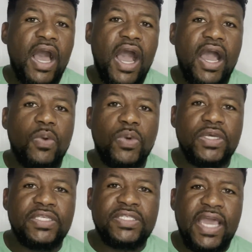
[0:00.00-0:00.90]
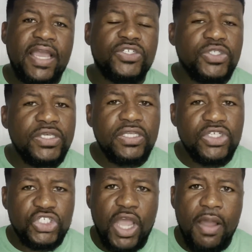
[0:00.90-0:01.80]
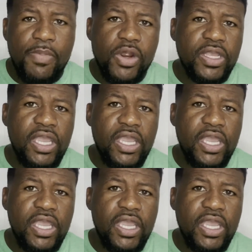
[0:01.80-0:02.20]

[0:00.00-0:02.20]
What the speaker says: I was actually in the Schaumburg